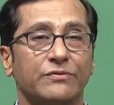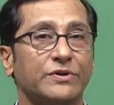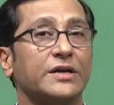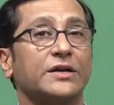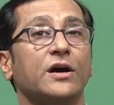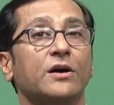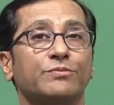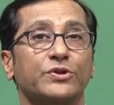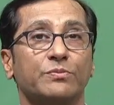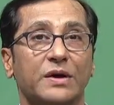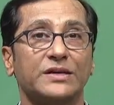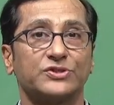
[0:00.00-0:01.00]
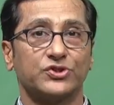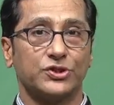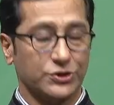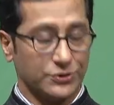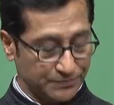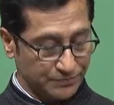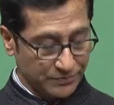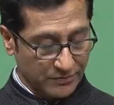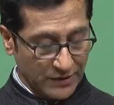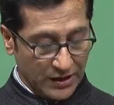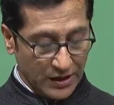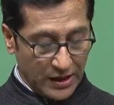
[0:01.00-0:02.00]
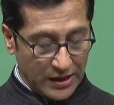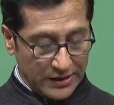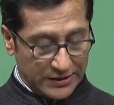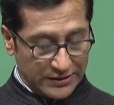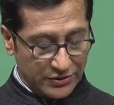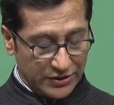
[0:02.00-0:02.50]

and we can optimize it. And